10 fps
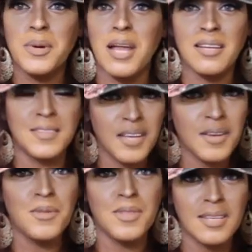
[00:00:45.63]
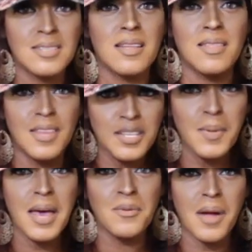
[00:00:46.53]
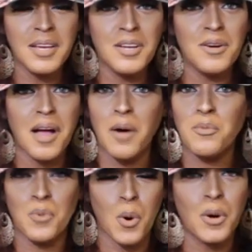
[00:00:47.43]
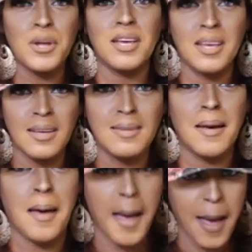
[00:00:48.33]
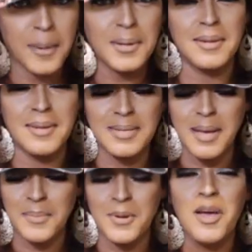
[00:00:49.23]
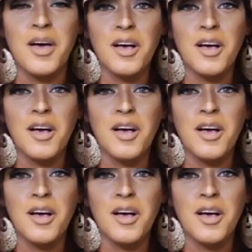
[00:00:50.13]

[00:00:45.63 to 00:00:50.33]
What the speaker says: But I can tell you this bag right here, I wore it out in the summer.